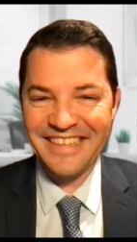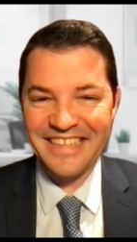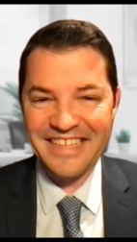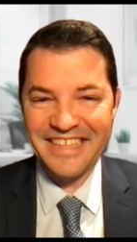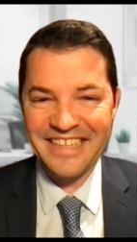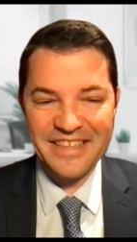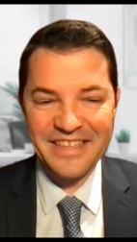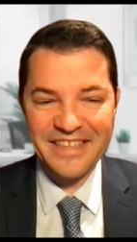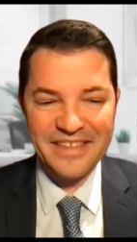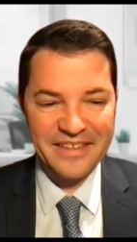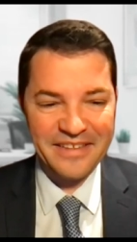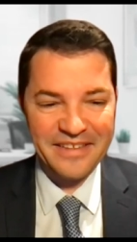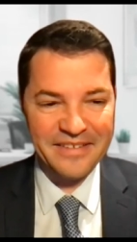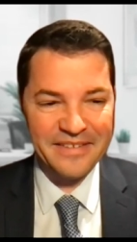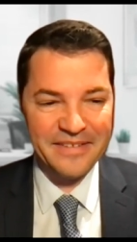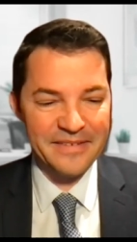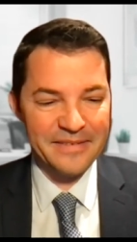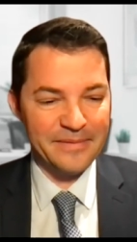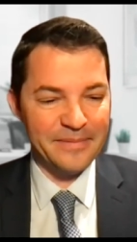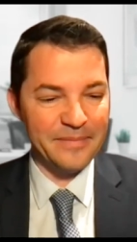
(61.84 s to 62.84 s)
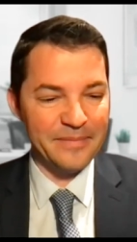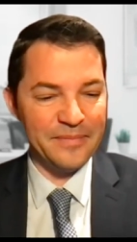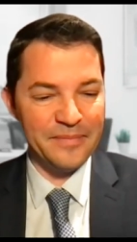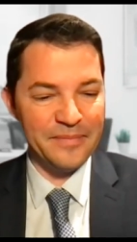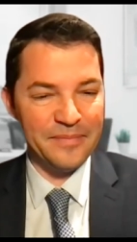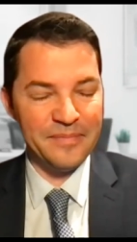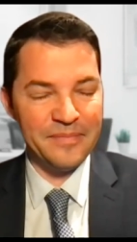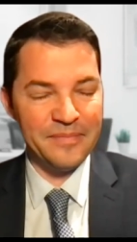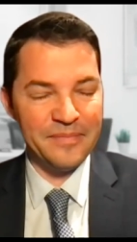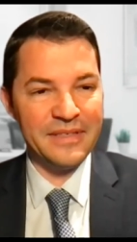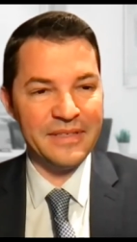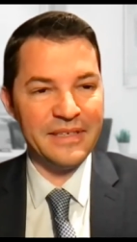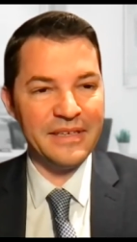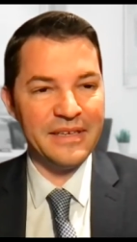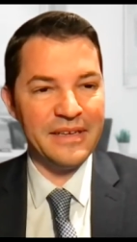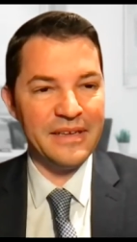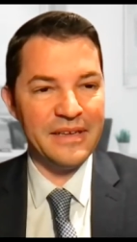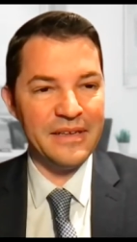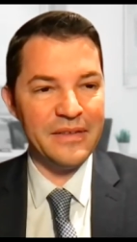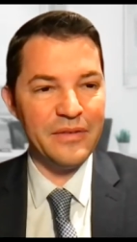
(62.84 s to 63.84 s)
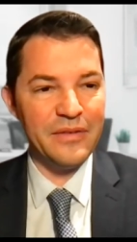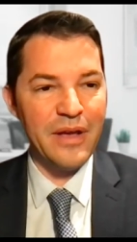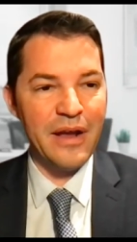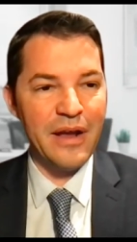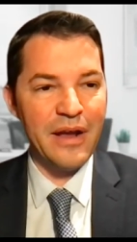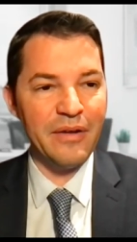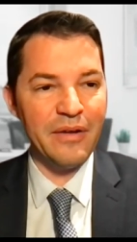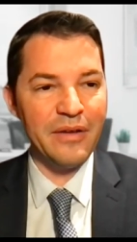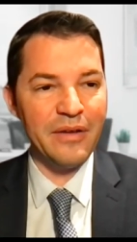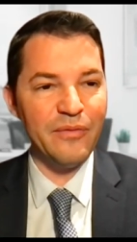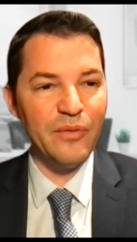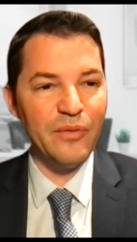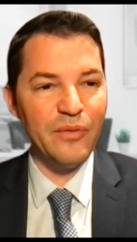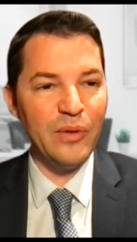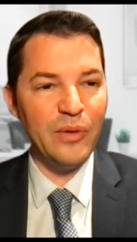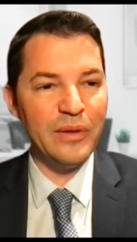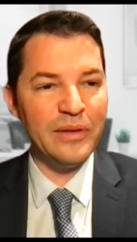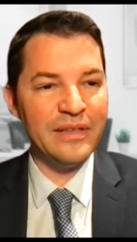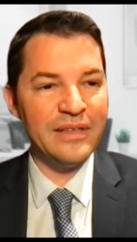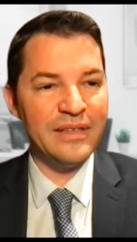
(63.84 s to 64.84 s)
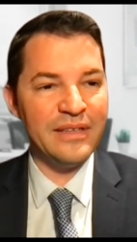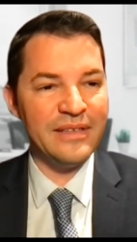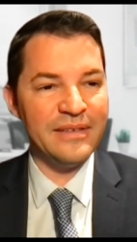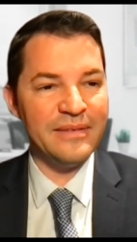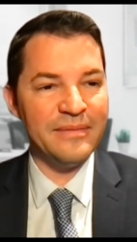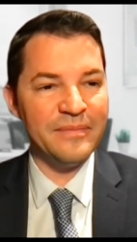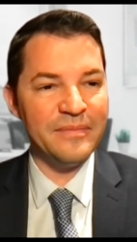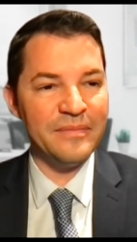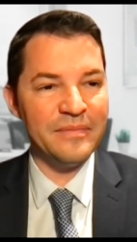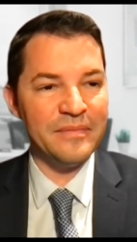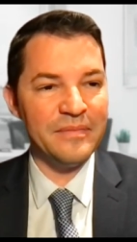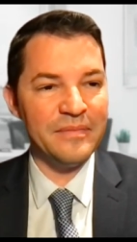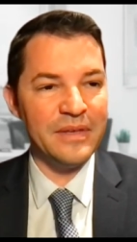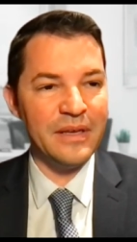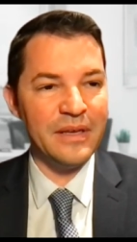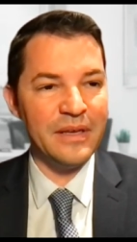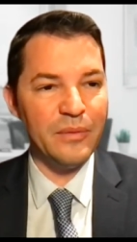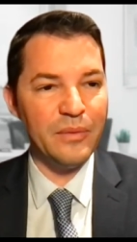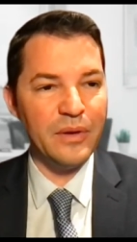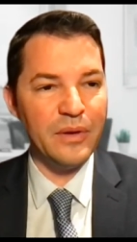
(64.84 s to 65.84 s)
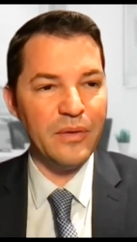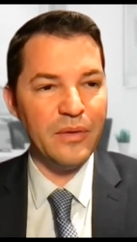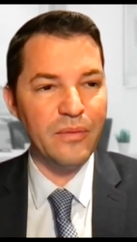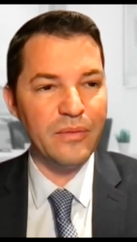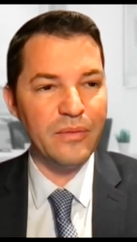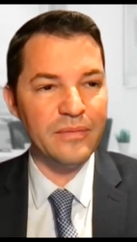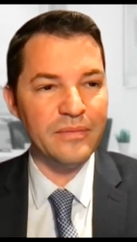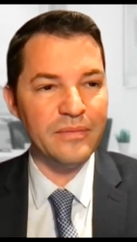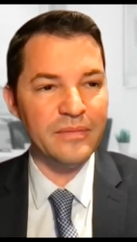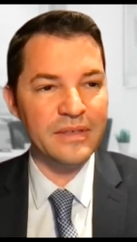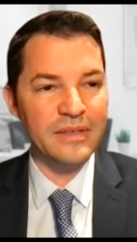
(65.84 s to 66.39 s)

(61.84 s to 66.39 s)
This uh, direct fault. There we go.